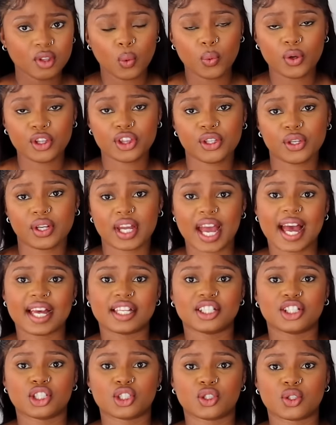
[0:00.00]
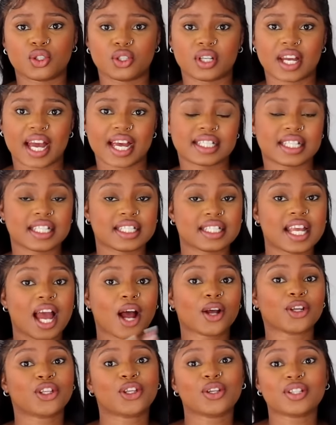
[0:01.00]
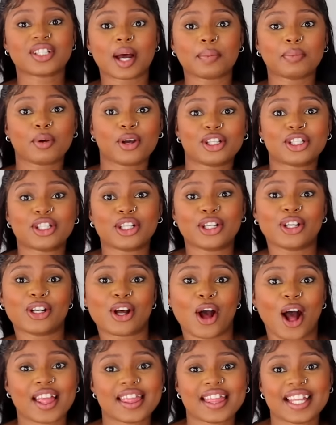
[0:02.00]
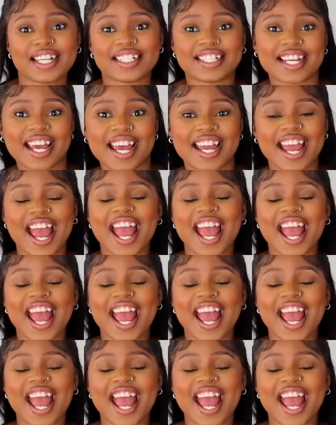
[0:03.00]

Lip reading: with you guys, just so you guys can see how cute I'm going to look on the day.